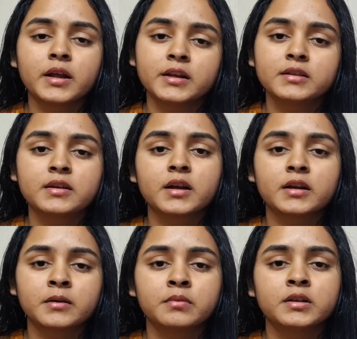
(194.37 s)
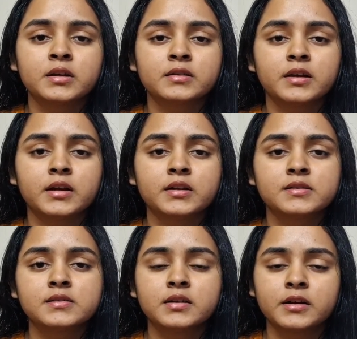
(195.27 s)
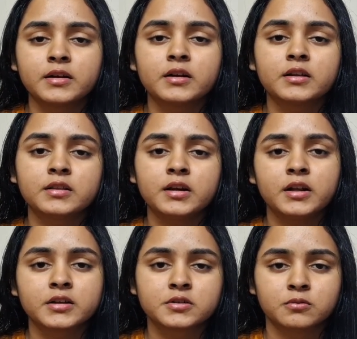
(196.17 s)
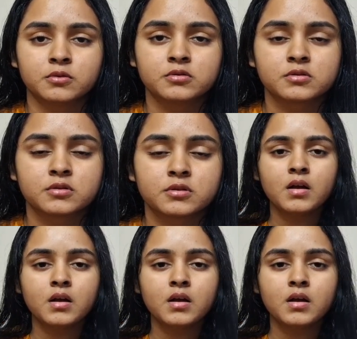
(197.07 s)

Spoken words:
anything and everything that is written in the textbooks.